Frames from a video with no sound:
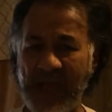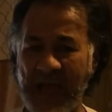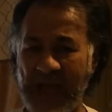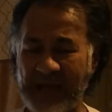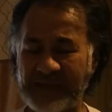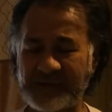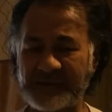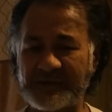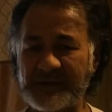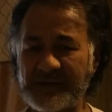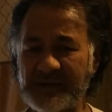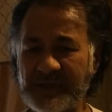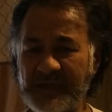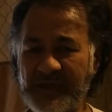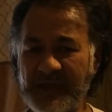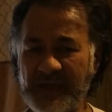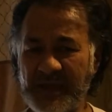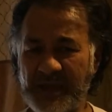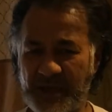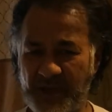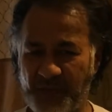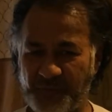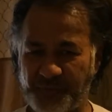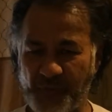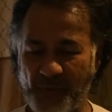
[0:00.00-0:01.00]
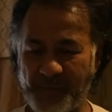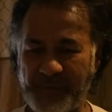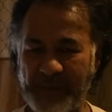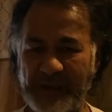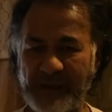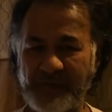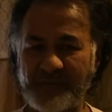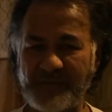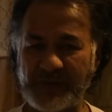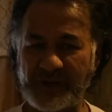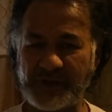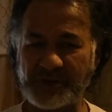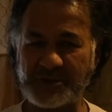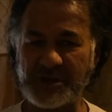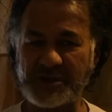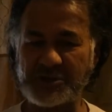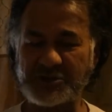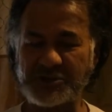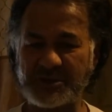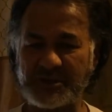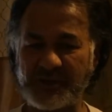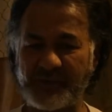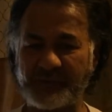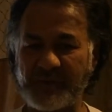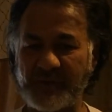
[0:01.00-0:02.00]
And if you believe in the
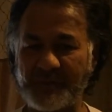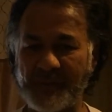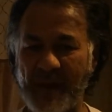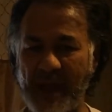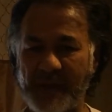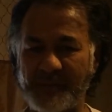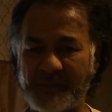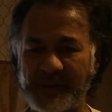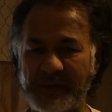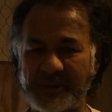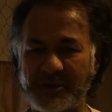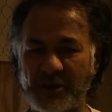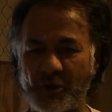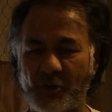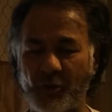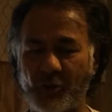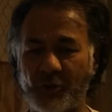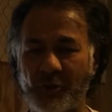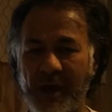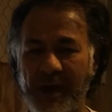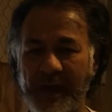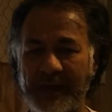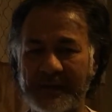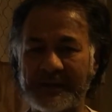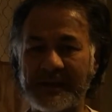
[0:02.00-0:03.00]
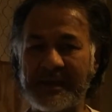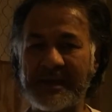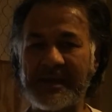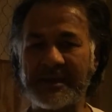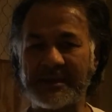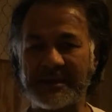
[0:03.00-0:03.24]
teaching of the Bible and the Quran,